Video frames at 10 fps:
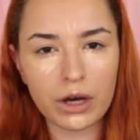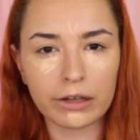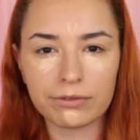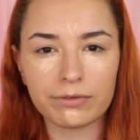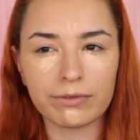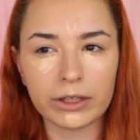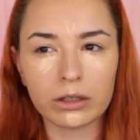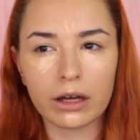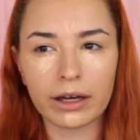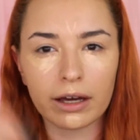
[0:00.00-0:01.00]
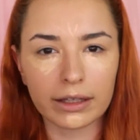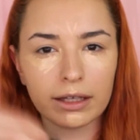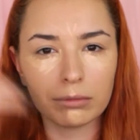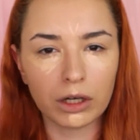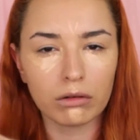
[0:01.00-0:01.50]
I feel like I
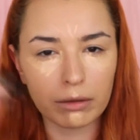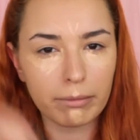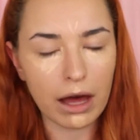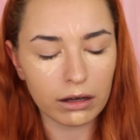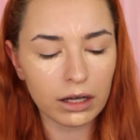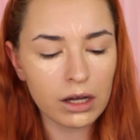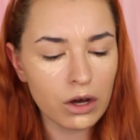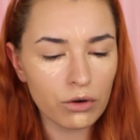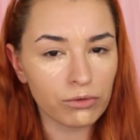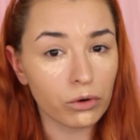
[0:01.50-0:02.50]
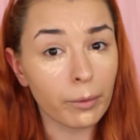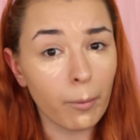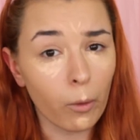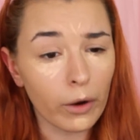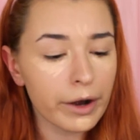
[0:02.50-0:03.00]
keep going back for
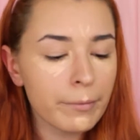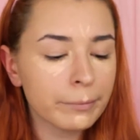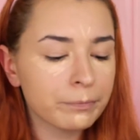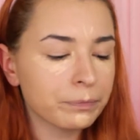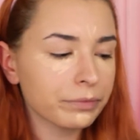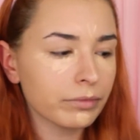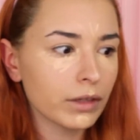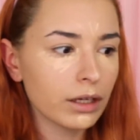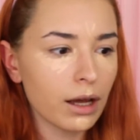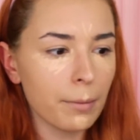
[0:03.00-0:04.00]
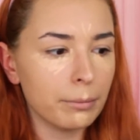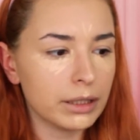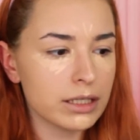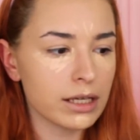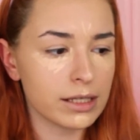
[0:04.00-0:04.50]
more,
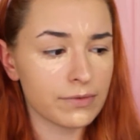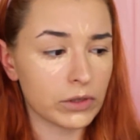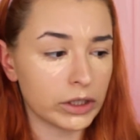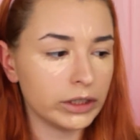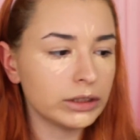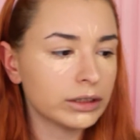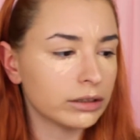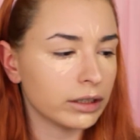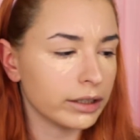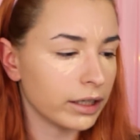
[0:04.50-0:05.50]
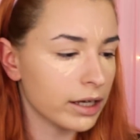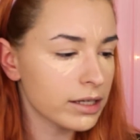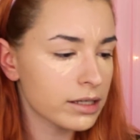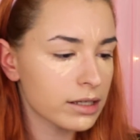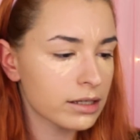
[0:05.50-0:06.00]
but it's fine, I
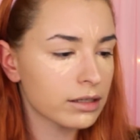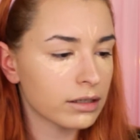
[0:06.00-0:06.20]
guess.